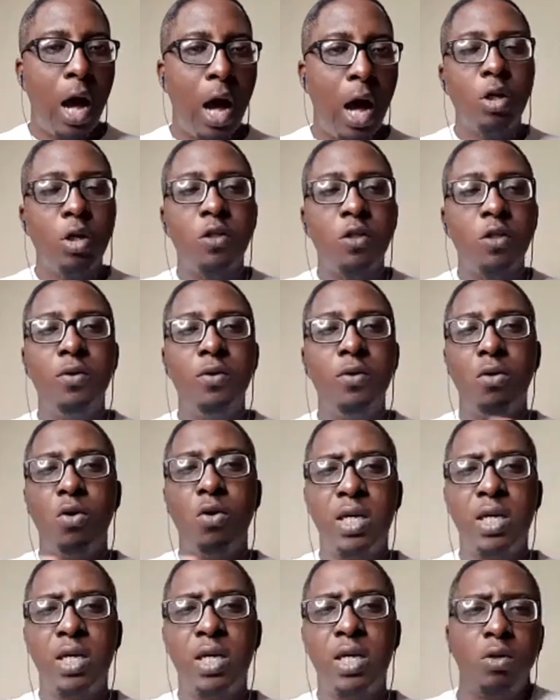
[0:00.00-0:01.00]
I'll just
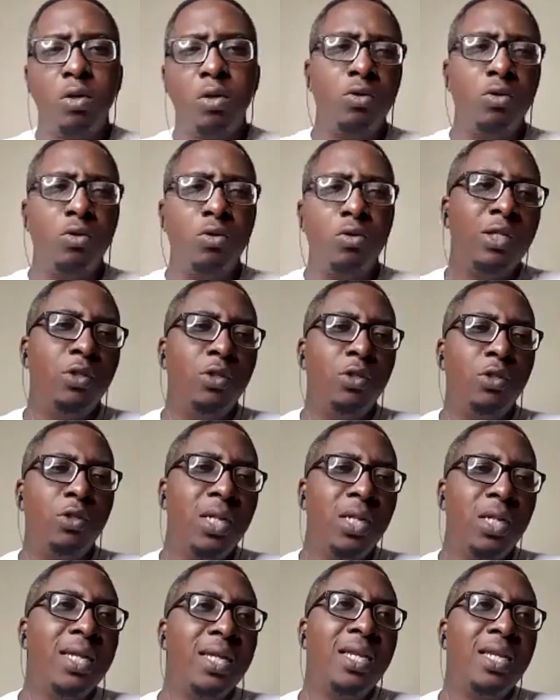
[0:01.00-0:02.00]
feel, okay, no need to
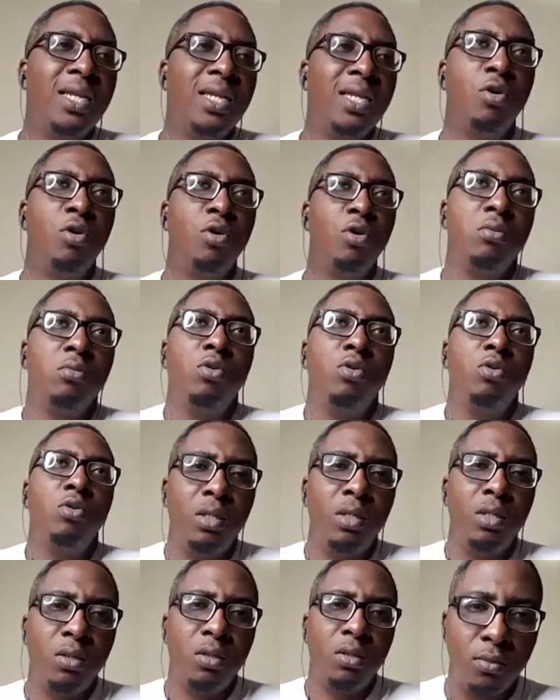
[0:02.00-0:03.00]
learn anymore.
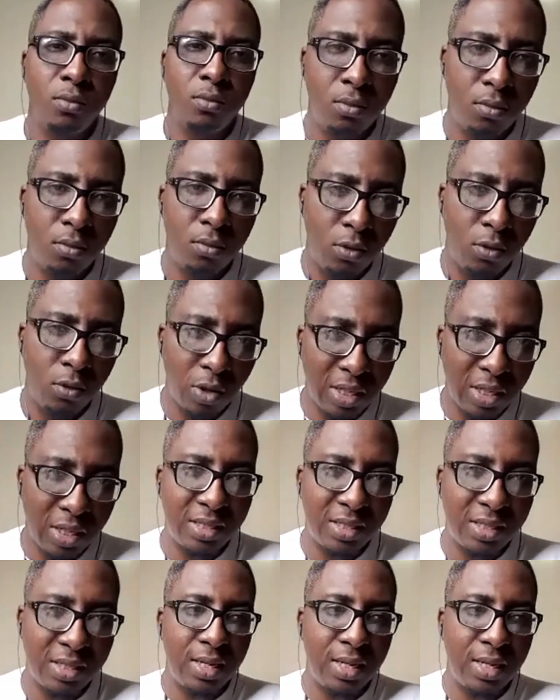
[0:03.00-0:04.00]
You
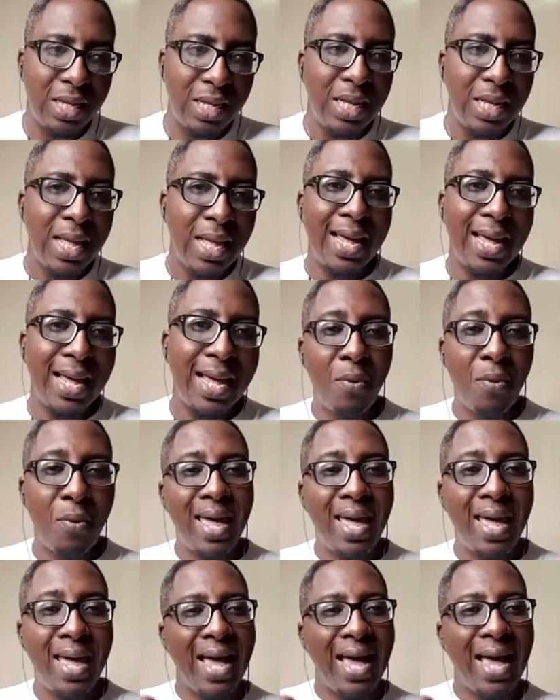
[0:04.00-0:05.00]
understand? And that's why
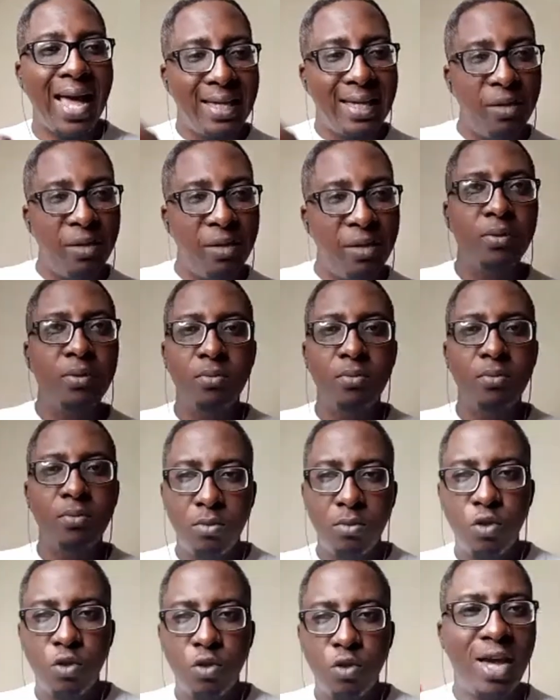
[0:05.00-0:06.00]
I keep
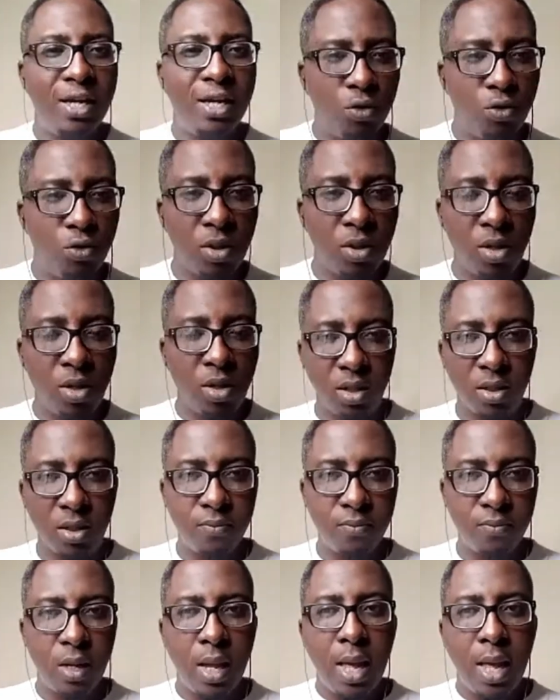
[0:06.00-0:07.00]
trying to learn.
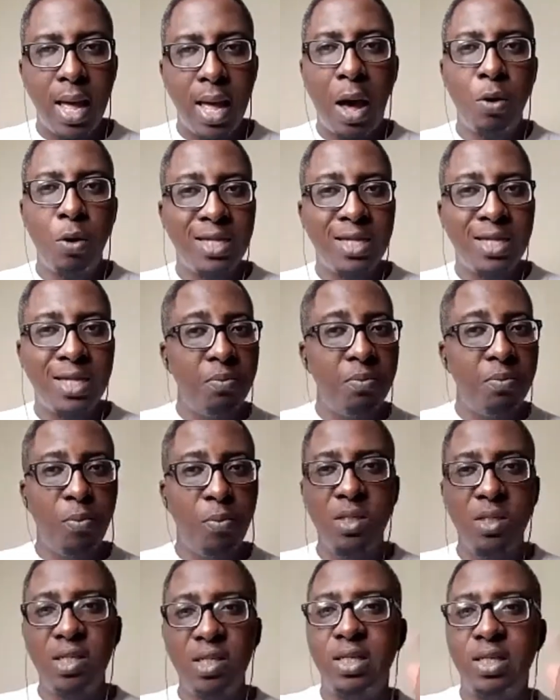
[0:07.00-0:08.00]
I was telling people
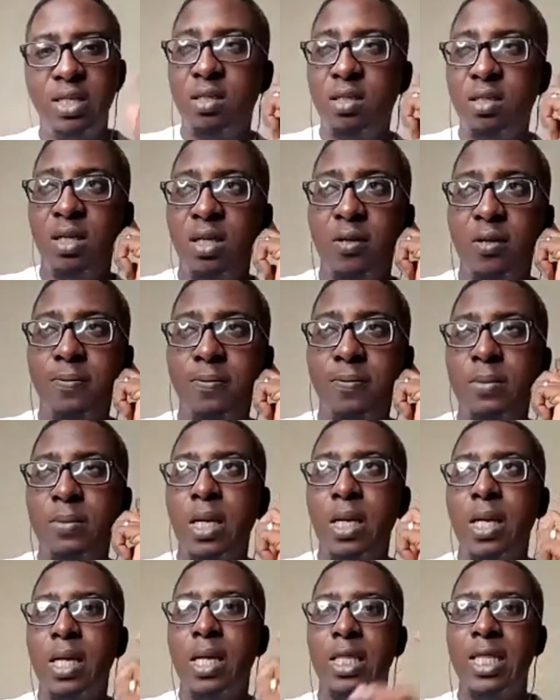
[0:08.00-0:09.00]
this yesterday
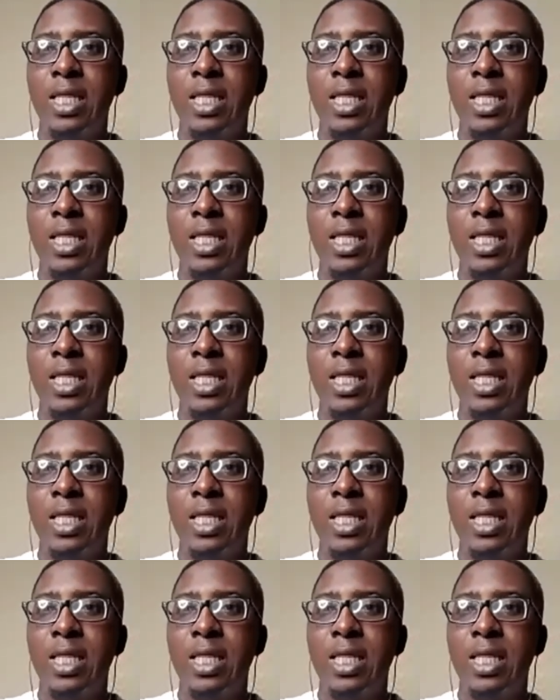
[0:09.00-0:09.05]
that